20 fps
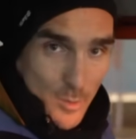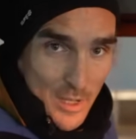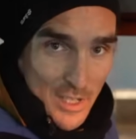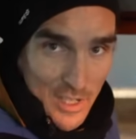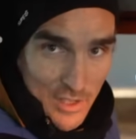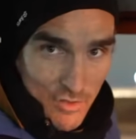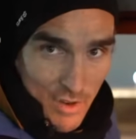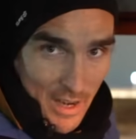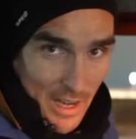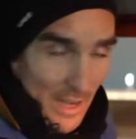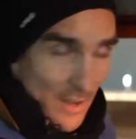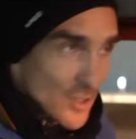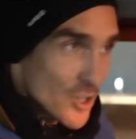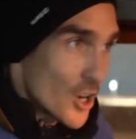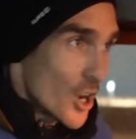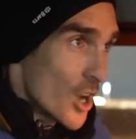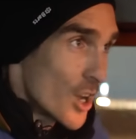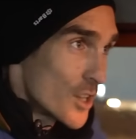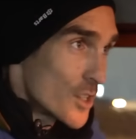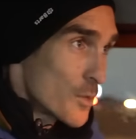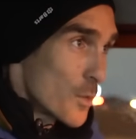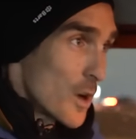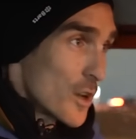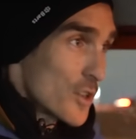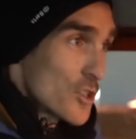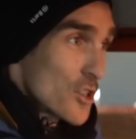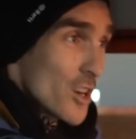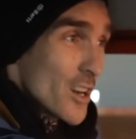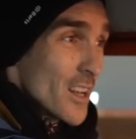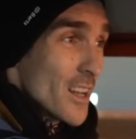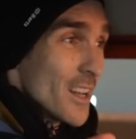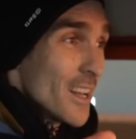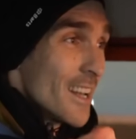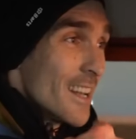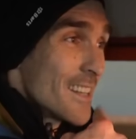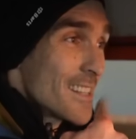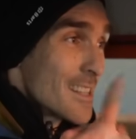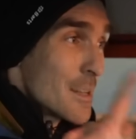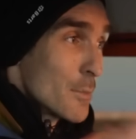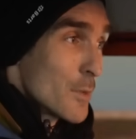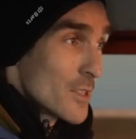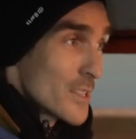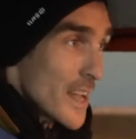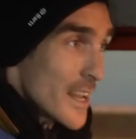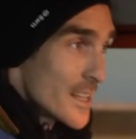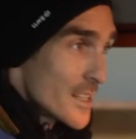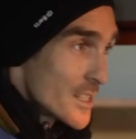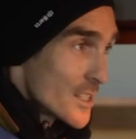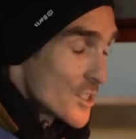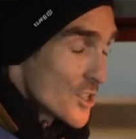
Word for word: which is run out of charge, whilst trying to simultaneously